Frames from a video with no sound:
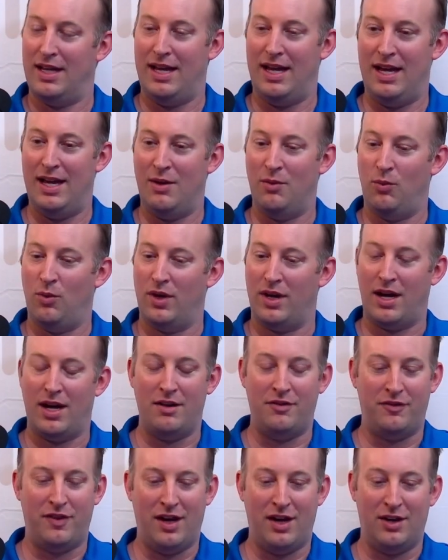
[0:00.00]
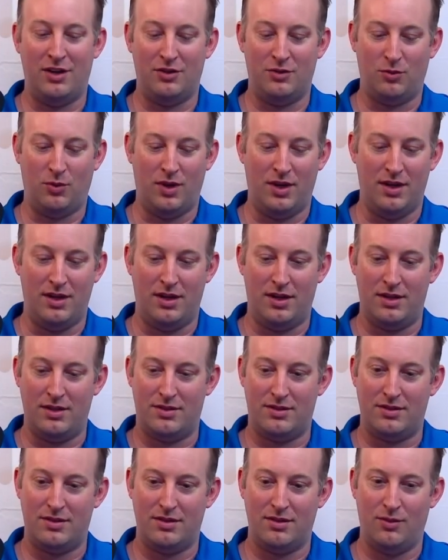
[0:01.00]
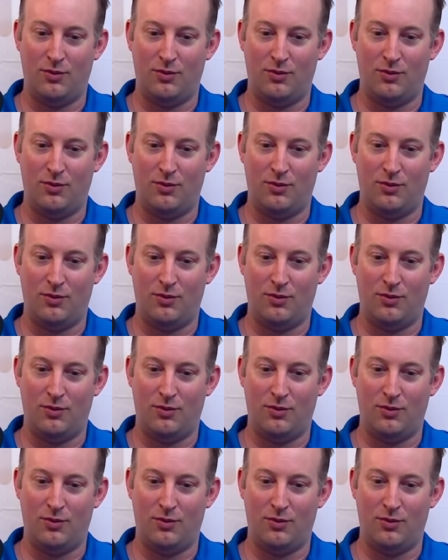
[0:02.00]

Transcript: And what I found was